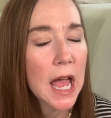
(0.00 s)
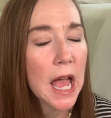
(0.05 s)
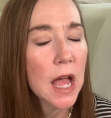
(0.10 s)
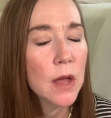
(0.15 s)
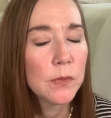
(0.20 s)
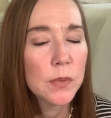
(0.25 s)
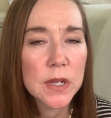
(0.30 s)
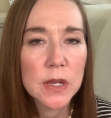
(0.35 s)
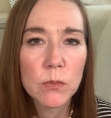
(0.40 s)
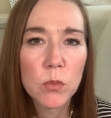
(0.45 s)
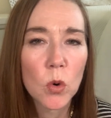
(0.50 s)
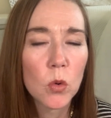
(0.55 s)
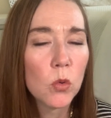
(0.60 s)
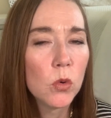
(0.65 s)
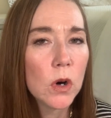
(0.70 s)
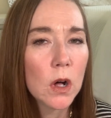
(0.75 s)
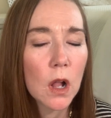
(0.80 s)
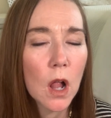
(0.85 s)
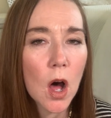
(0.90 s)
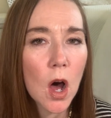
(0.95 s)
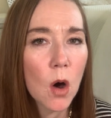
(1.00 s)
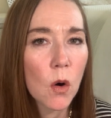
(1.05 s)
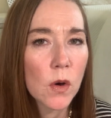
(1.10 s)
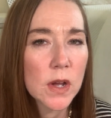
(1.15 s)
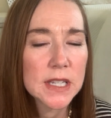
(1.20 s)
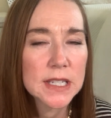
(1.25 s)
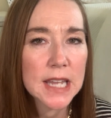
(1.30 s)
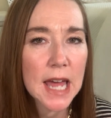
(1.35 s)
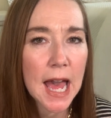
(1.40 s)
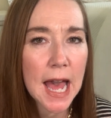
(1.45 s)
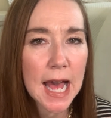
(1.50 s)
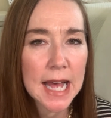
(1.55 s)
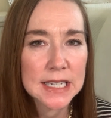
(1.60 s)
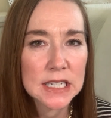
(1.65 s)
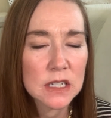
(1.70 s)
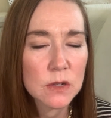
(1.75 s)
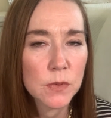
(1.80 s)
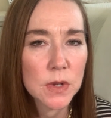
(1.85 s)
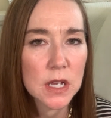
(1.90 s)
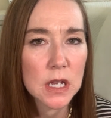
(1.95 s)
And people will always
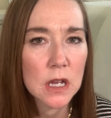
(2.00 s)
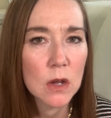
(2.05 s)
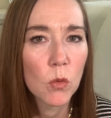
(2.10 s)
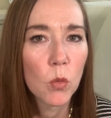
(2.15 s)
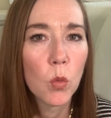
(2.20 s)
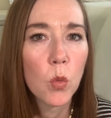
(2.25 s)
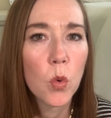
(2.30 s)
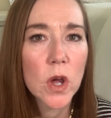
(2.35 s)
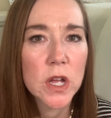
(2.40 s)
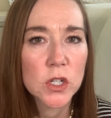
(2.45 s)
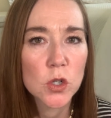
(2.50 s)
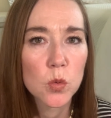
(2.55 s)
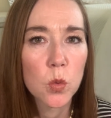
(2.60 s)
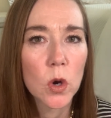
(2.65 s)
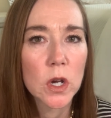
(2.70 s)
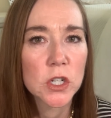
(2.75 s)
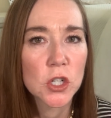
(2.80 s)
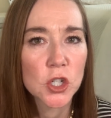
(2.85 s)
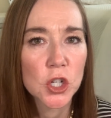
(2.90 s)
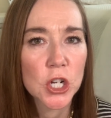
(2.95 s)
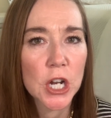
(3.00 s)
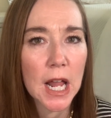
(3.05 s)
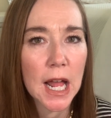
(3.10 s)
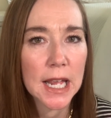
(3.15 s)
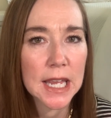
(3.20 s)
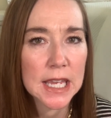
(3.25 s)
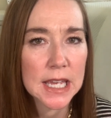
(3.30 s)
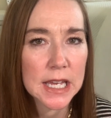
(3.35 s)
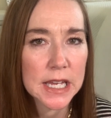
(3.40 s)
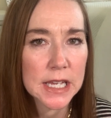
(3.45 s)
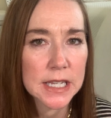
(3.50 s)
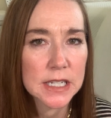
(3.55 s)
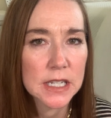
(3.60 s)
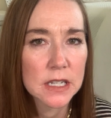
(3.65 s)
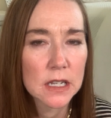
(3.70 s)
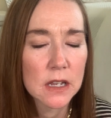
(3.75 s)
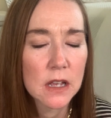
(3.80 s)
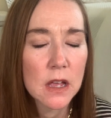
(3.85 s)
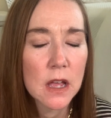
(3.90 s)
ask me, which one should I get?